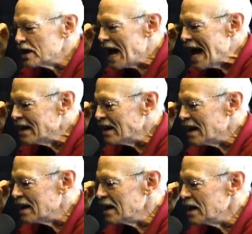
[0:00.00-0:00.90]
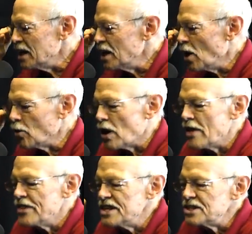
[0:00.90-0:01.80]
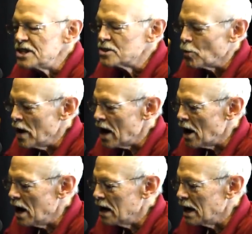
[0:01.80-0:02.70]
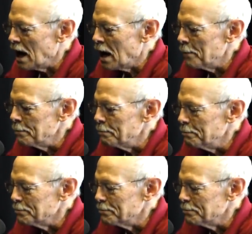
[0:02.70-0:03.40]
And you know, this is where um